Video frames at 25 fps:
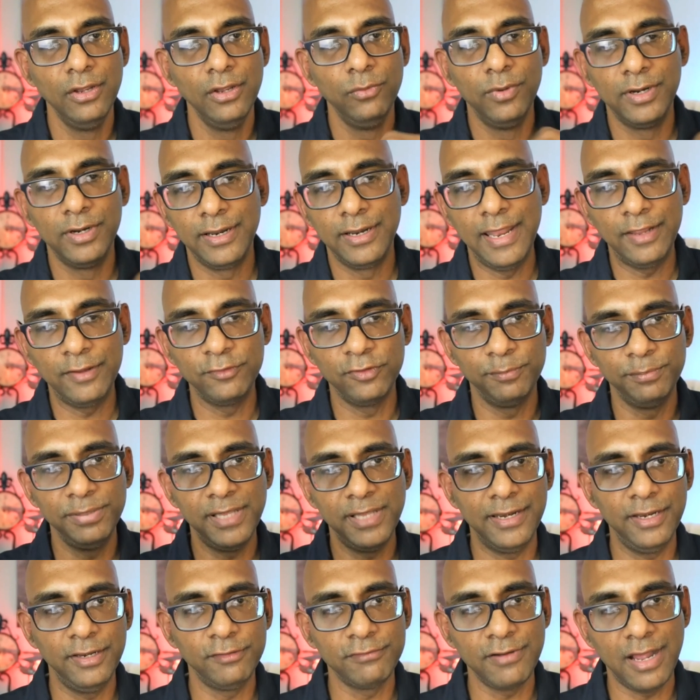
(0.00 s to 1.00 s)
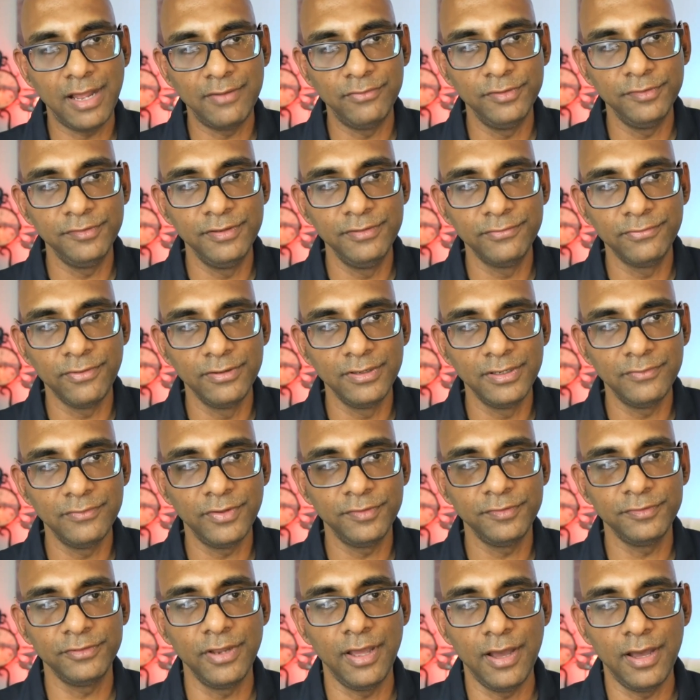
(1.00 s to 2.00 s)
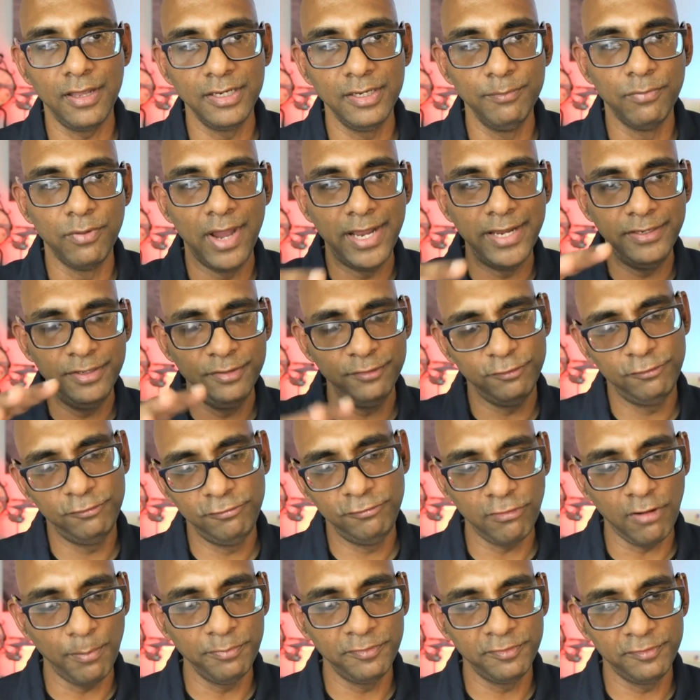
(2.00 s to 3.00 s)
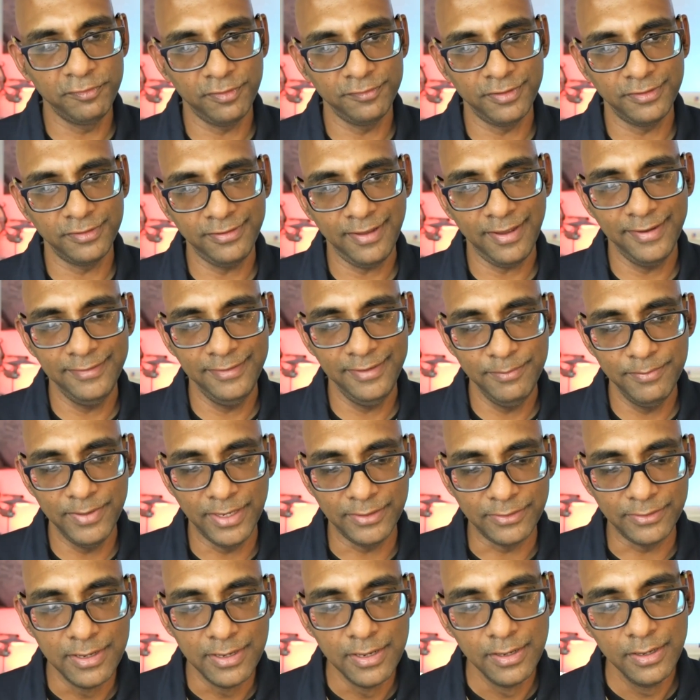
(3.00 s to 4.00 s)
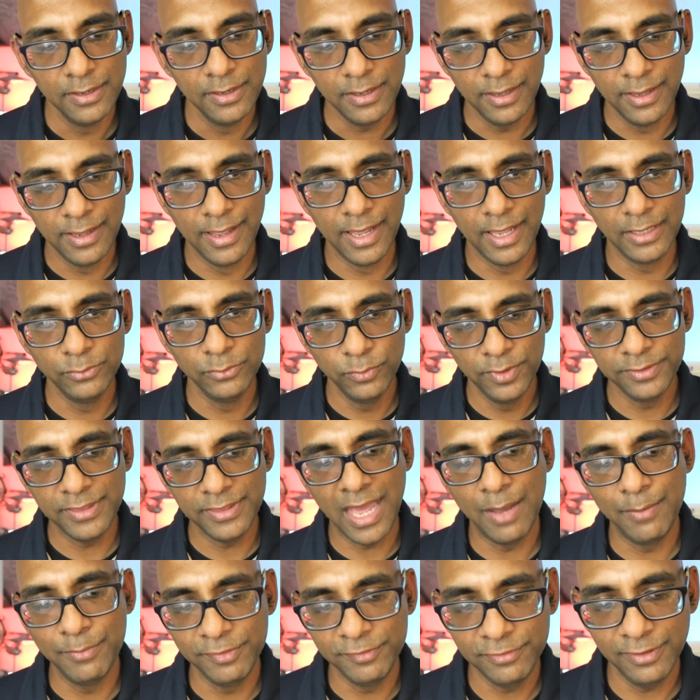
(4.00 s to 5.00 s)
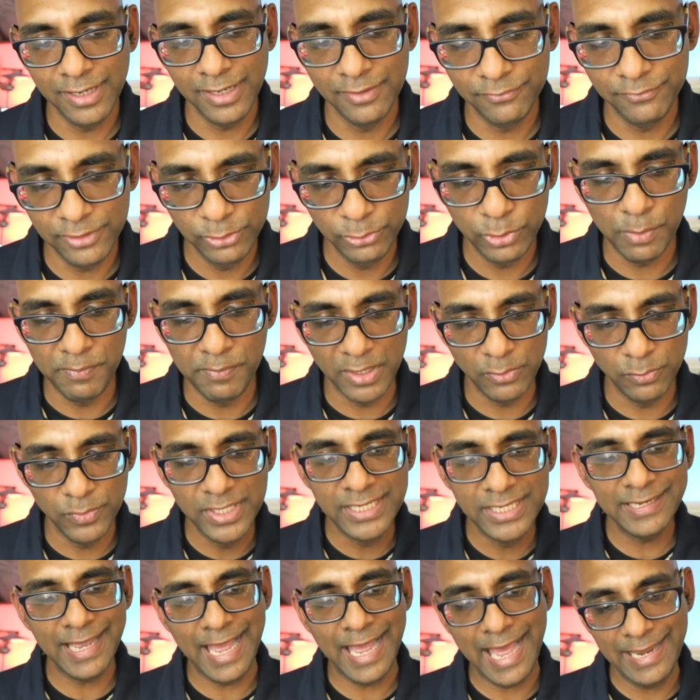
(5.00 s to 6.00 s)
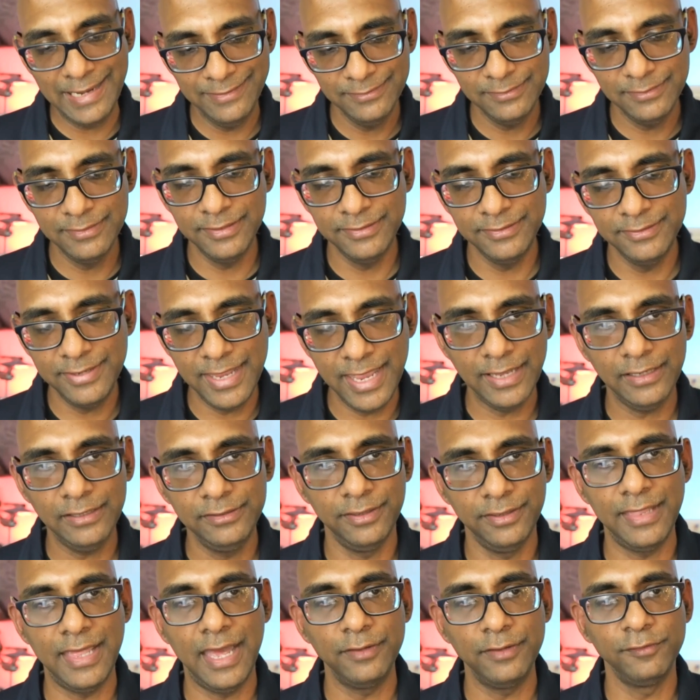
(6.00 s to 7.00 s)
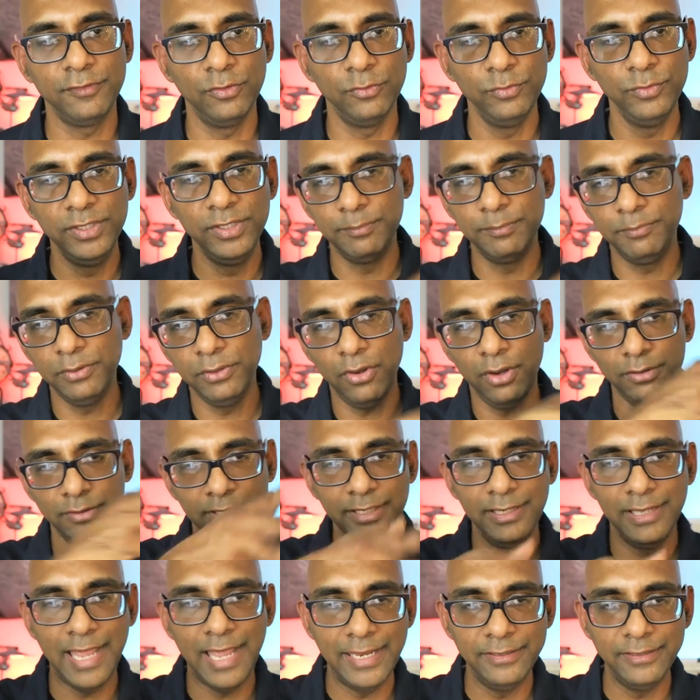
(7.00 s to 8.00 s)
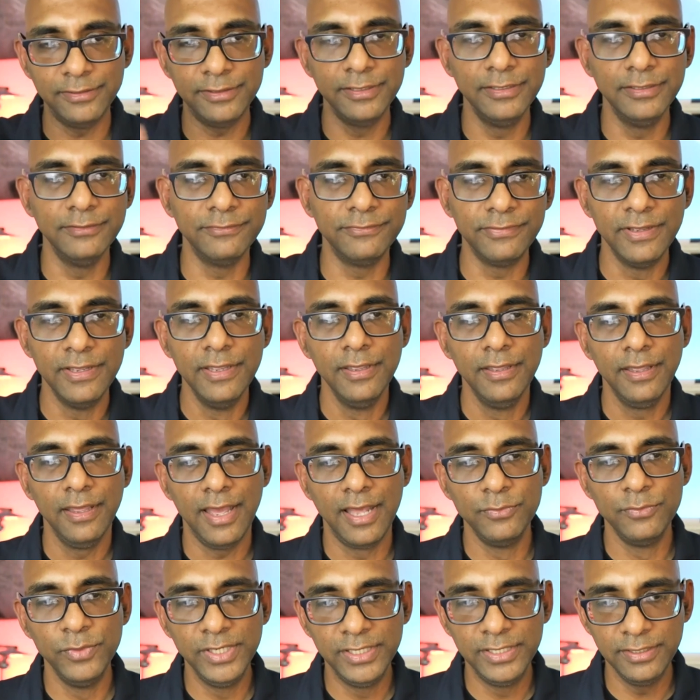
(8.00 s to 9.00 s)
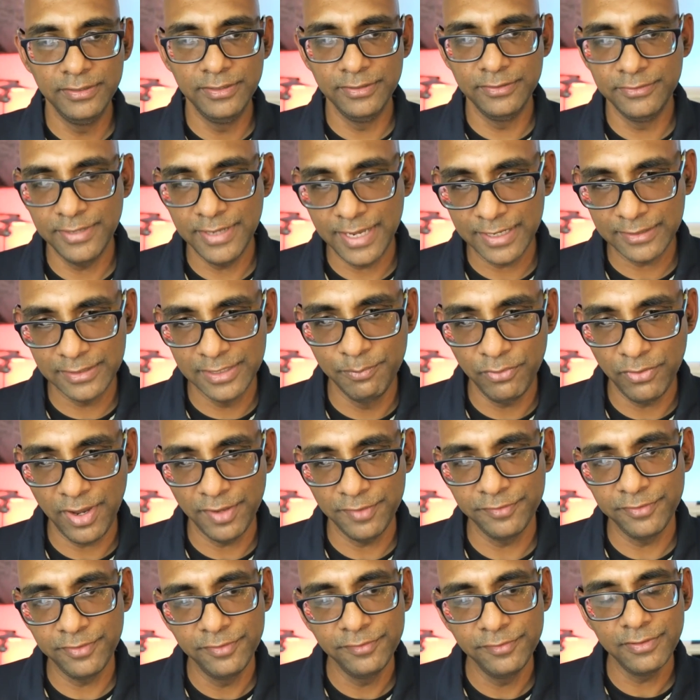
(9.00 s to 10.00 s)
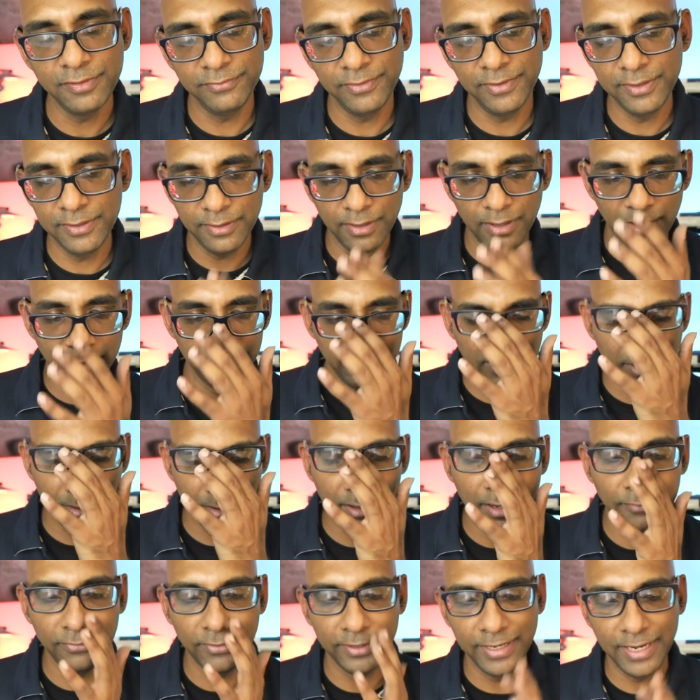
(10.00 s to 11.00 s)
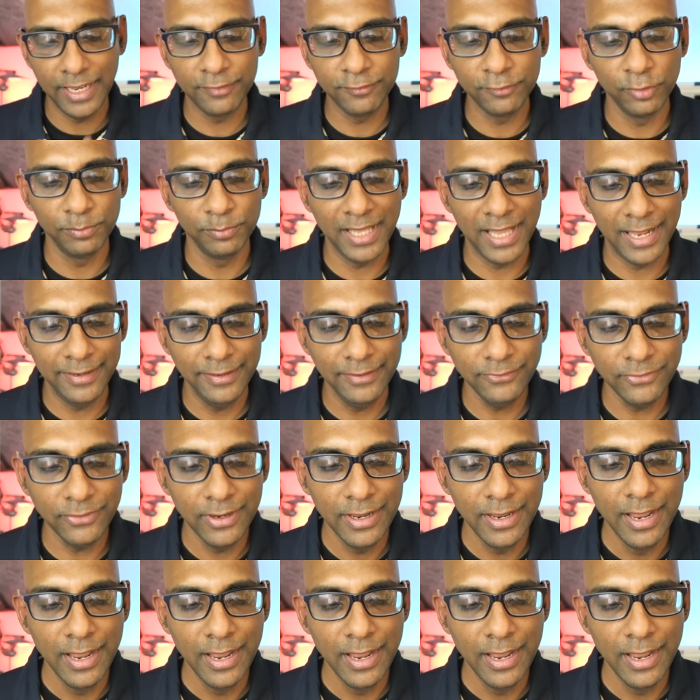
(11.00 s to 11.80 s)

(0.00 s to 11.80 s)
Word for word: when an exoplanet travels in front of a star, the brightness drops just a tiny bit. And with amateur level equipment, we can detect that. So we could plot the light curve and we could detect the presence of an of, a, of an exoplanet.